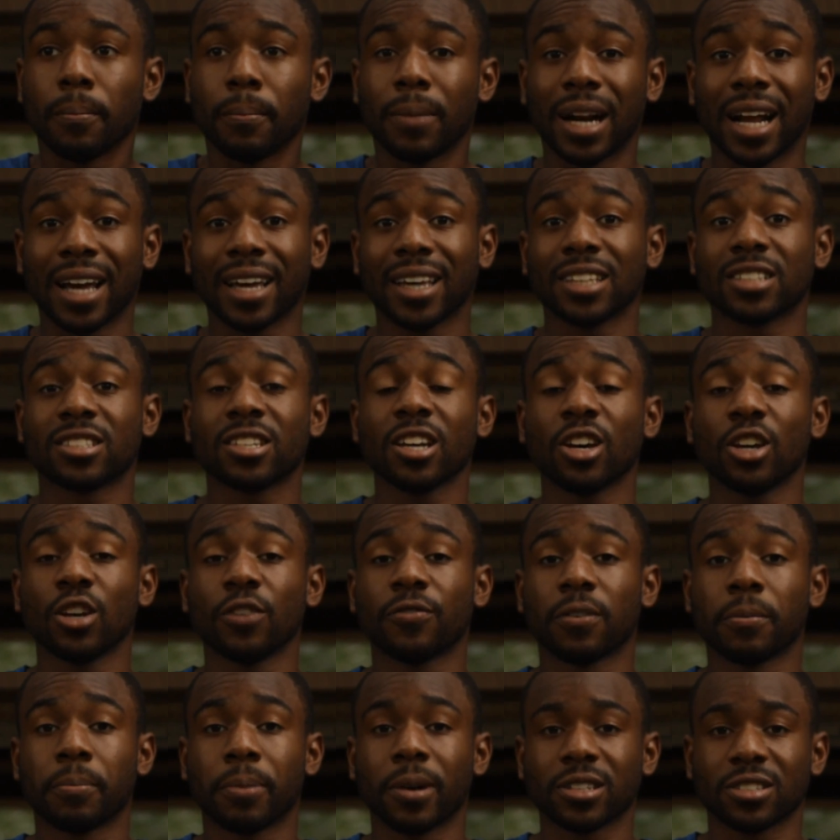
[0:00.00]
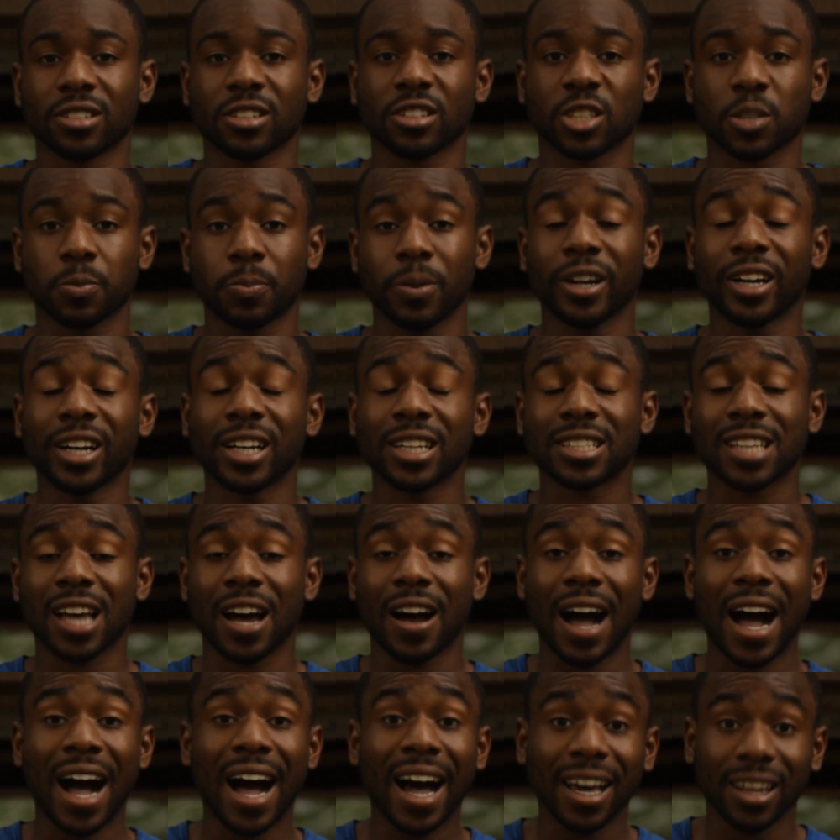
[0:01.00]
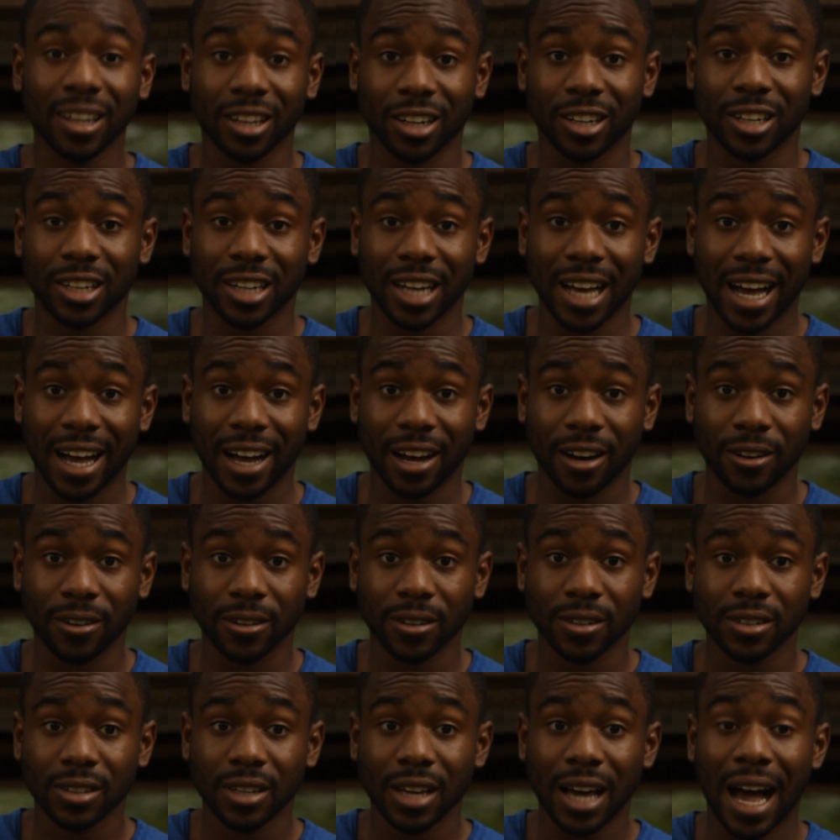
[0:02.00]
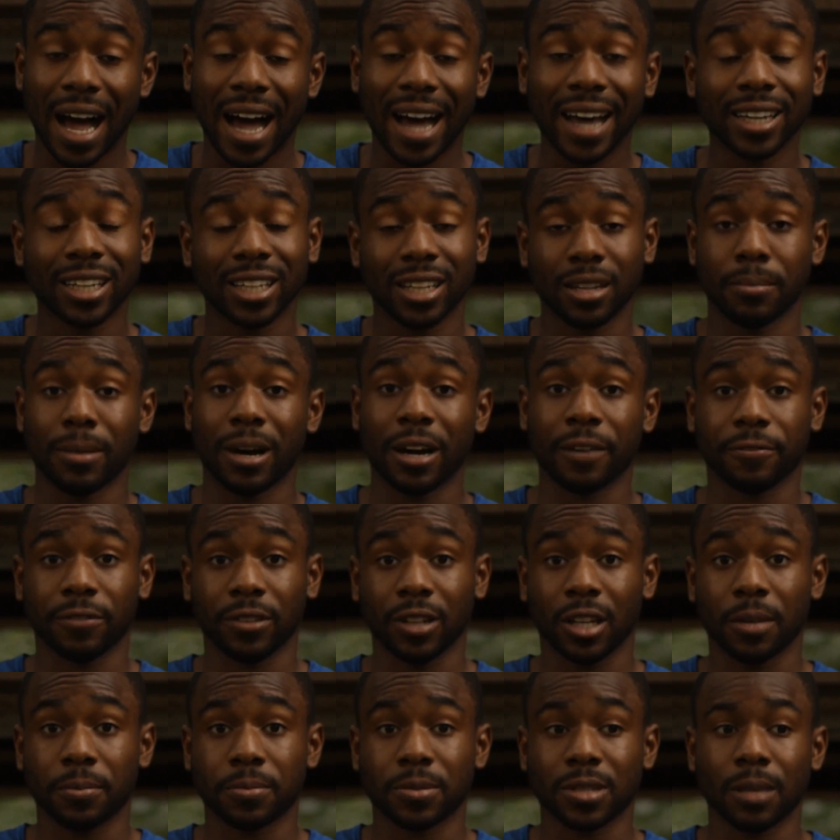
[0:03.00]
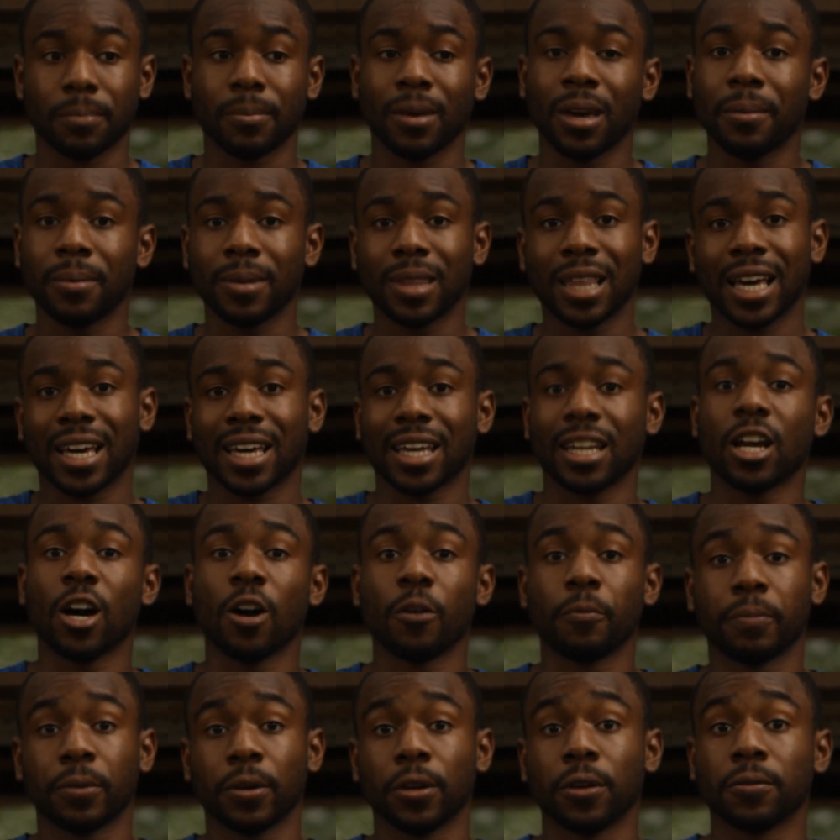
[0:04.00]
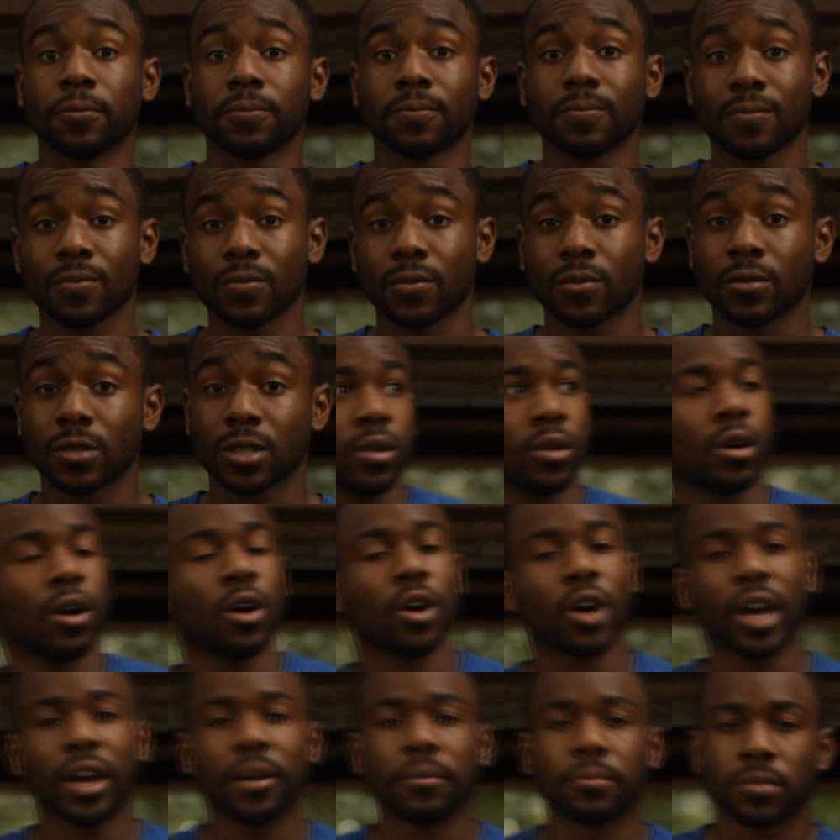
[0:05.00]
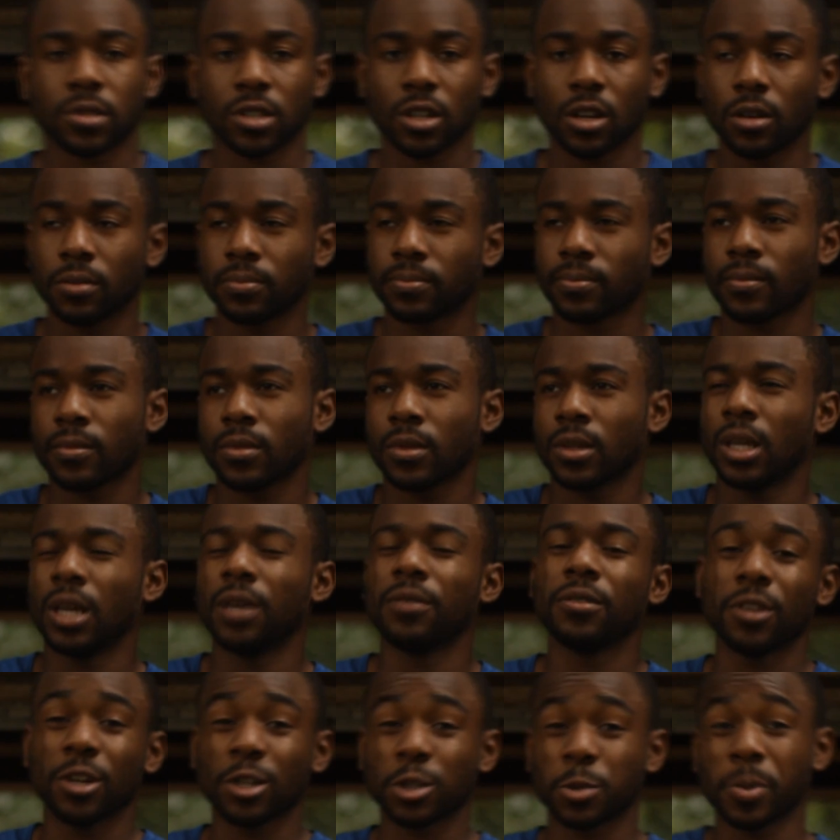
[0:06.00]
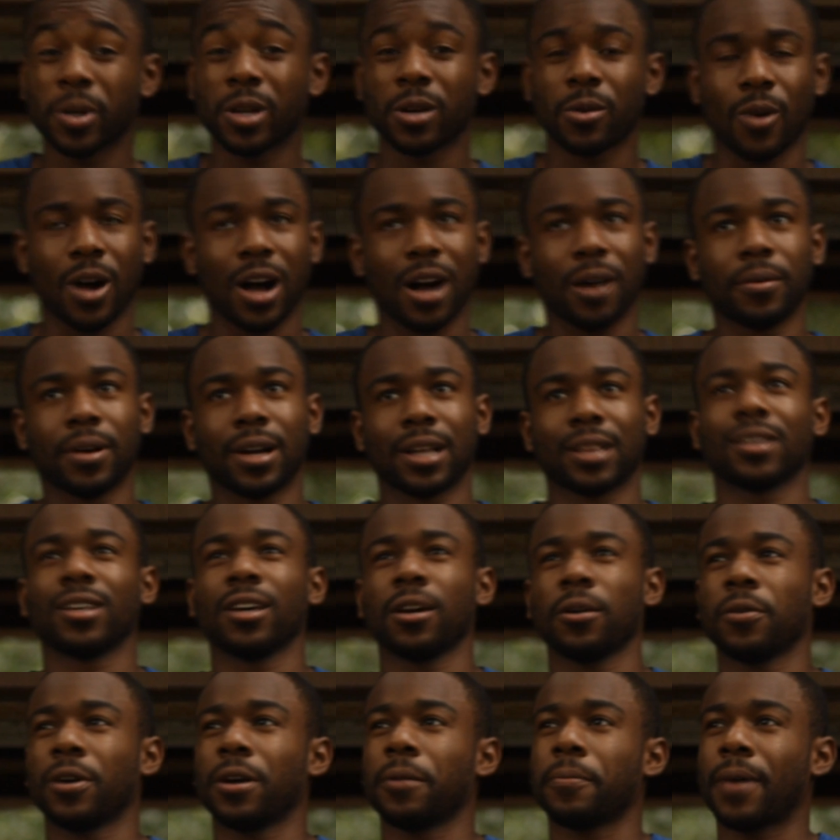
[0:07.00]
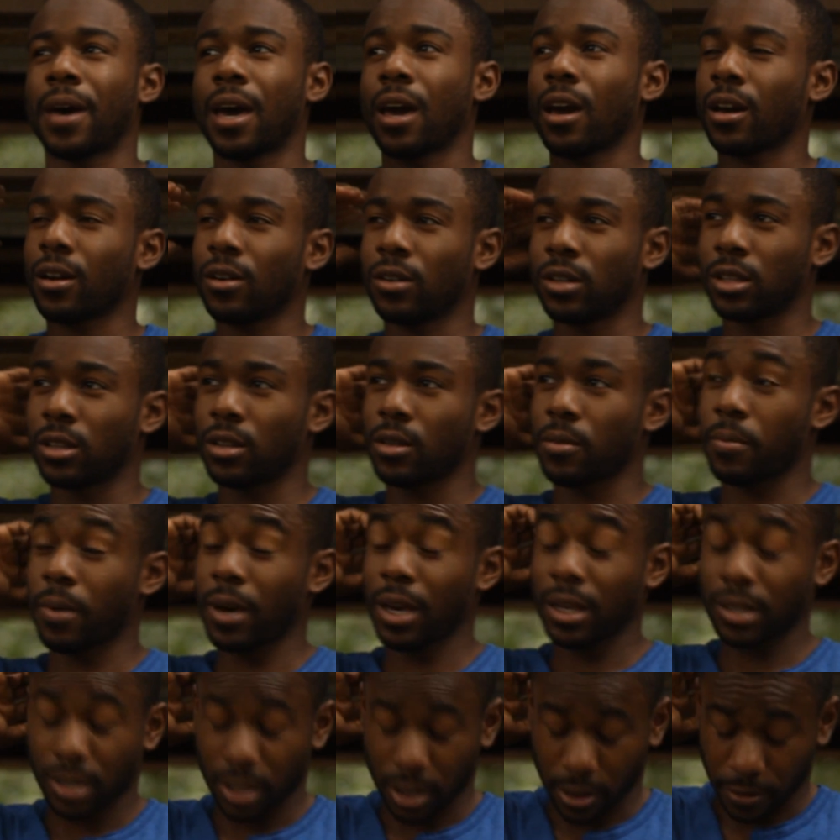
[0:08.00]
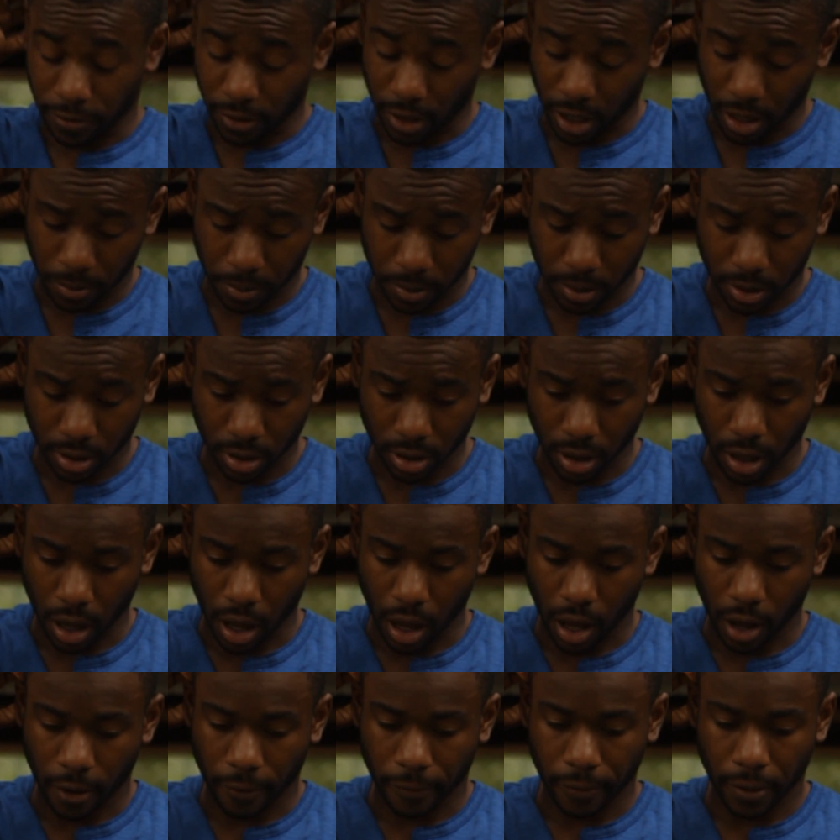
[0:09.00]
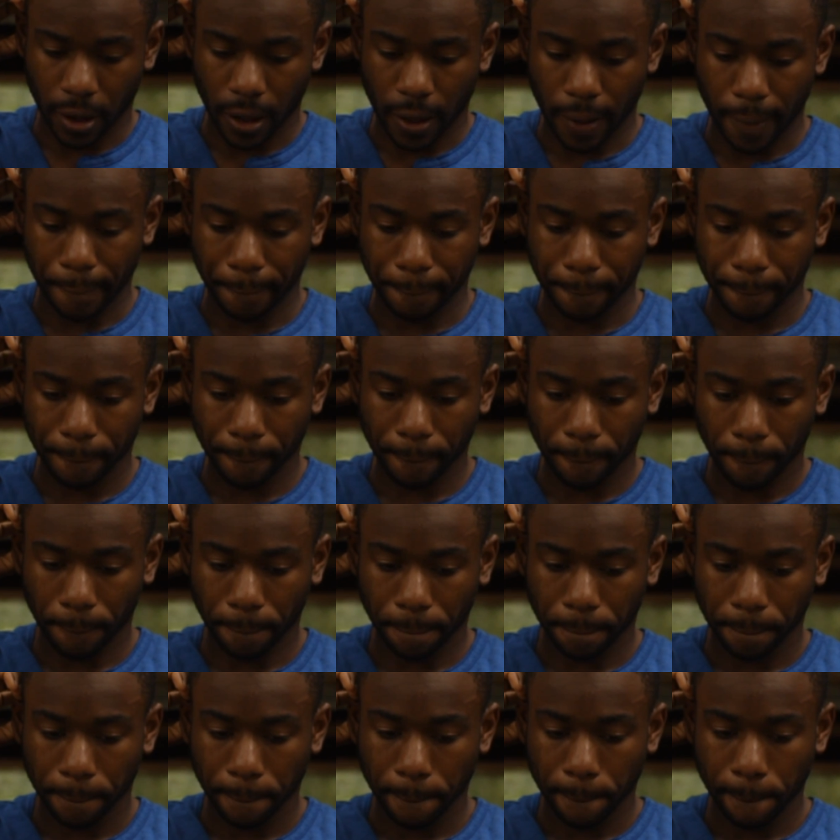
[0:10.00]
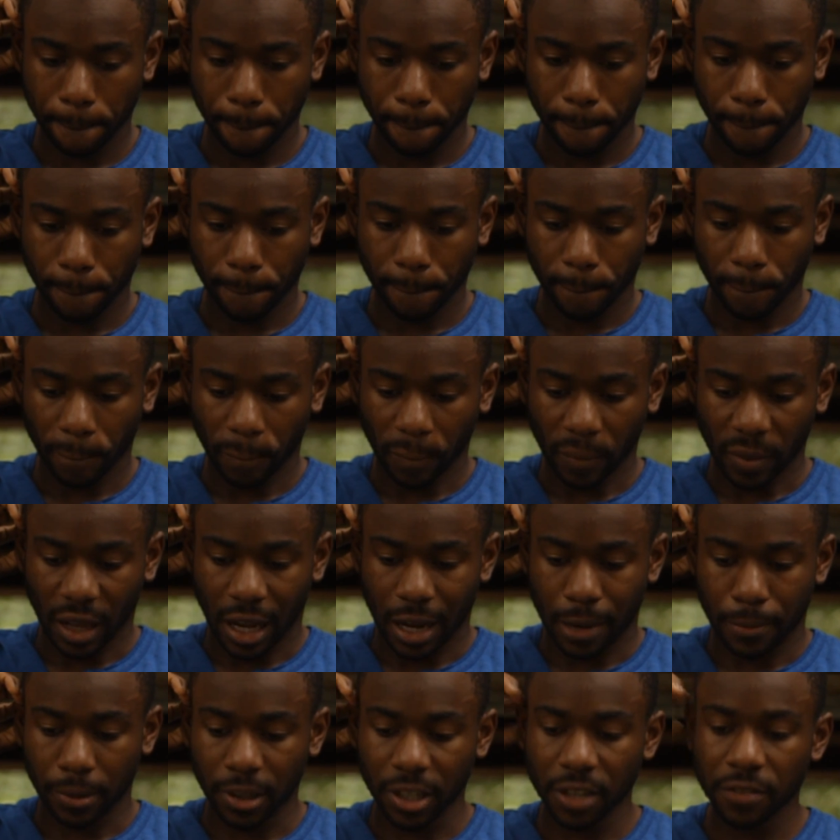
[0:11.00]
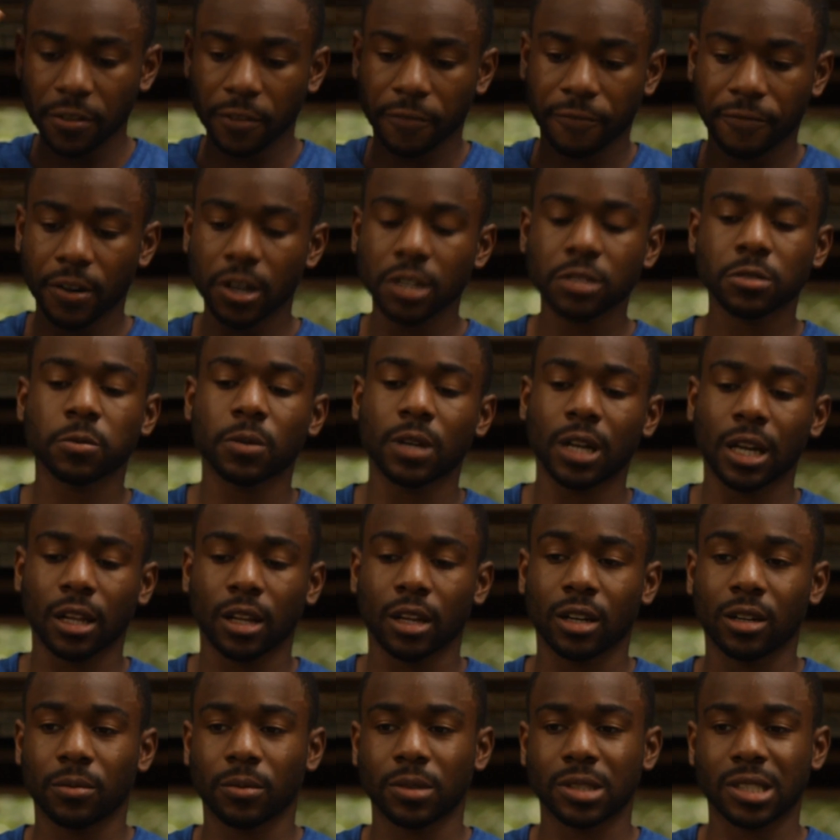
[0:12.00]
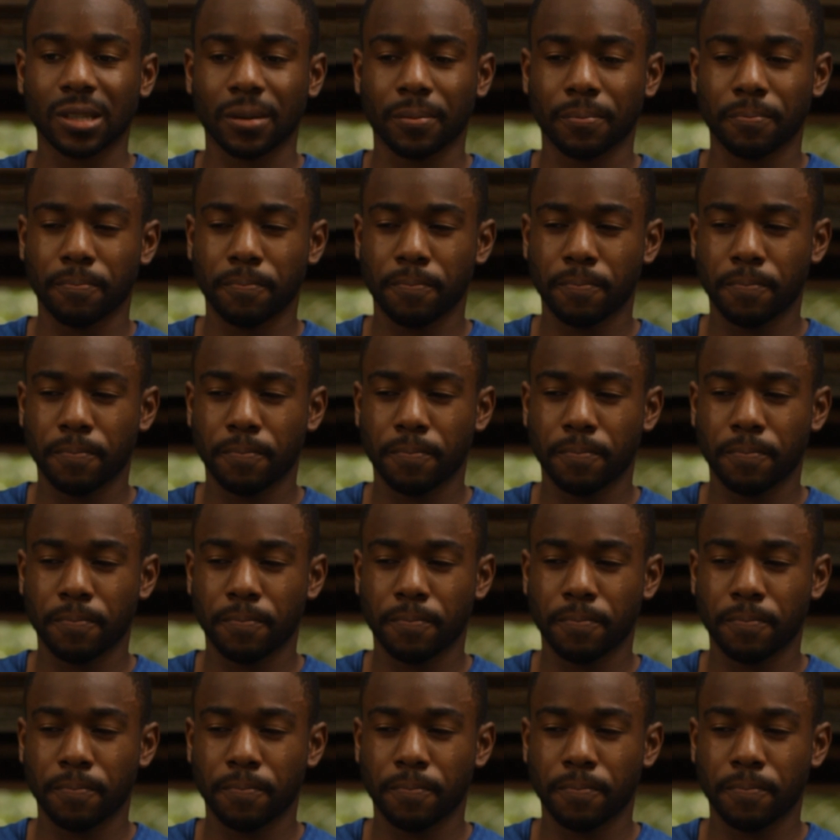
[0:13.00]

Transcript: But I can tell you from personal experience how I learned how I did my flips, and maybe that can help you. Okay, so even though it's been a while, when I think way back on the basic flips of, I believe the first one I learned was a